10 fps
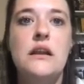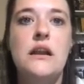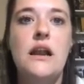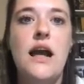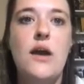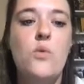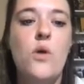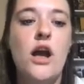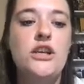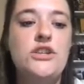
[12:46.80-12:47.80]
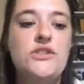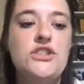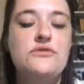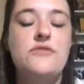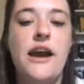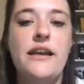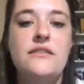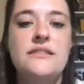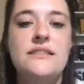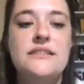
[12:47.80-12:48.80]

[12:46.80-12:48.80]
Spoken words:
I want you to write on this